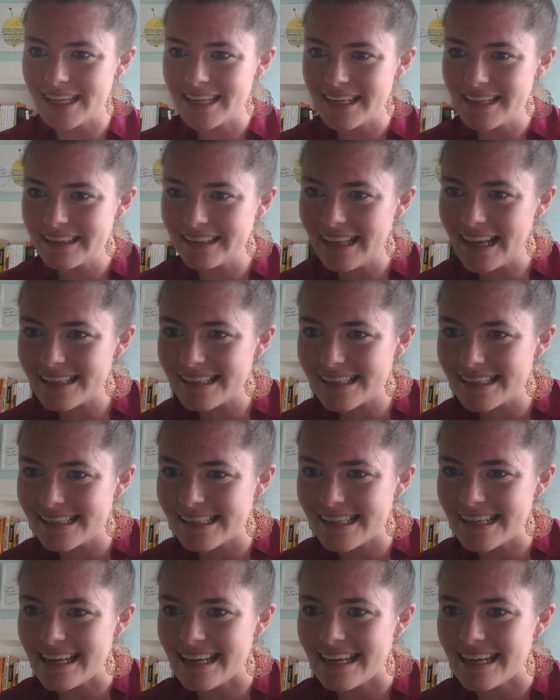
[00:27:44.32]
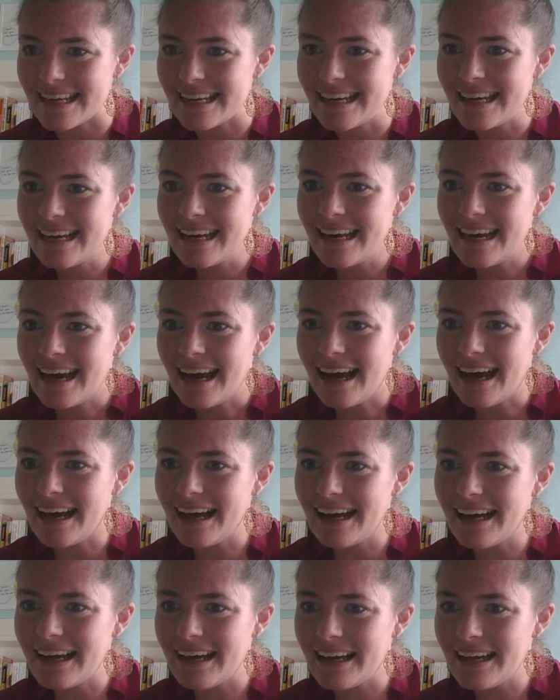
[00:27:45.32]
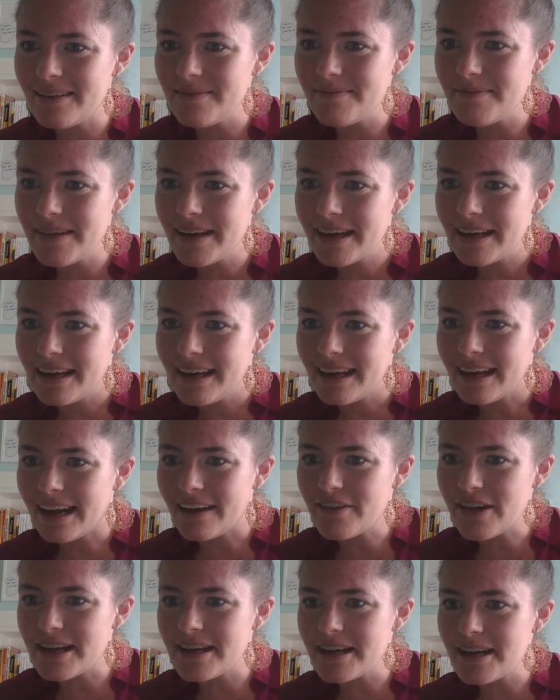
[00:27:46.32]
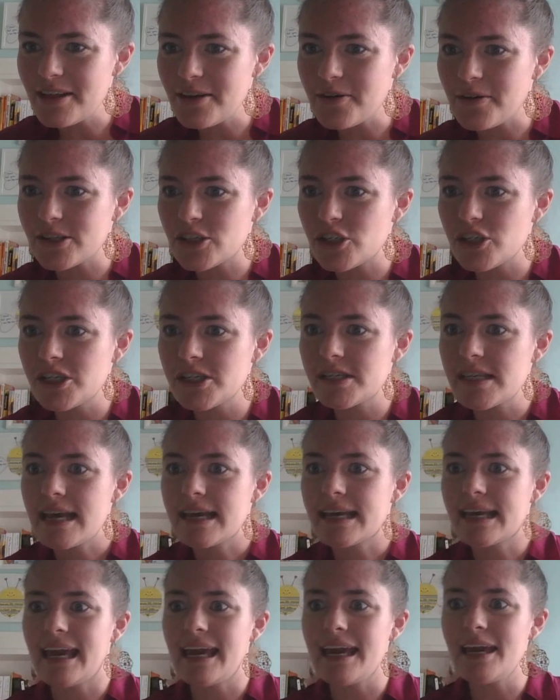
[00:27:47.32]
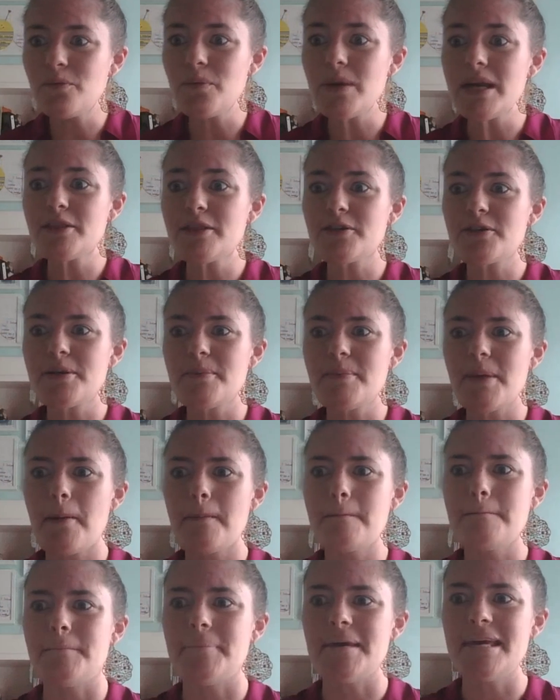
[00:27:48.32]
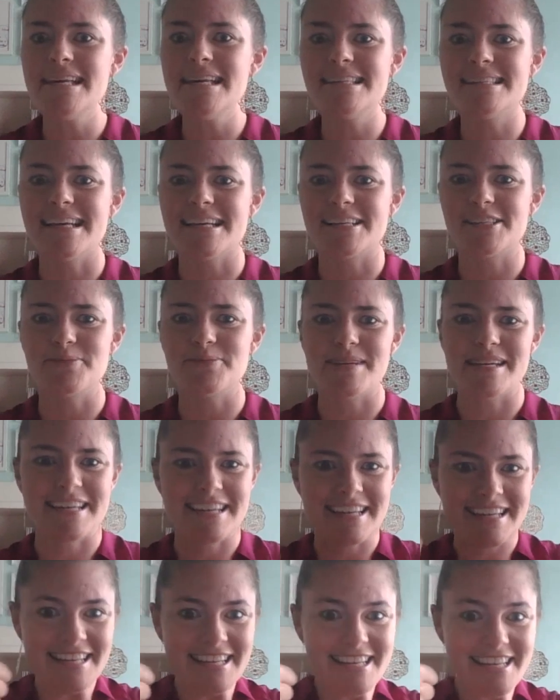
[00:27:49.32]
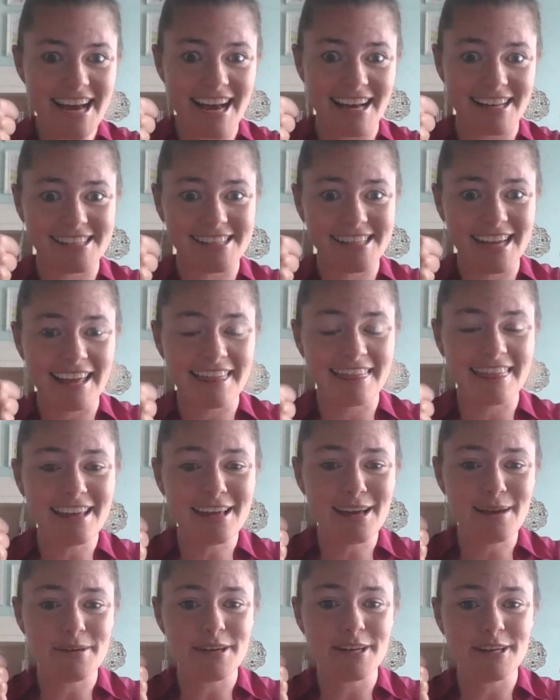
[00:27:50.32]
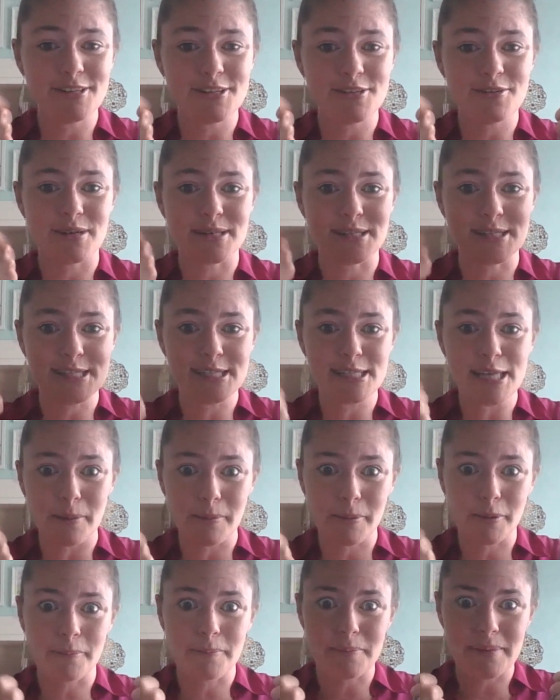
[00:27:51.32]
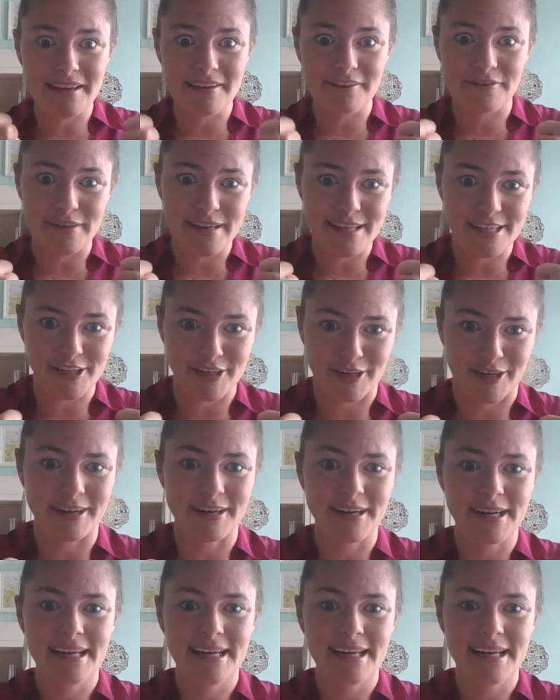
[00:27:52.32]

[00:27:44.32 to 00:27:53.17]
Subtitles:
Let's see. And I've got another question is, can we learn about bees next week? Yes, I think I'm going to do a double bee feature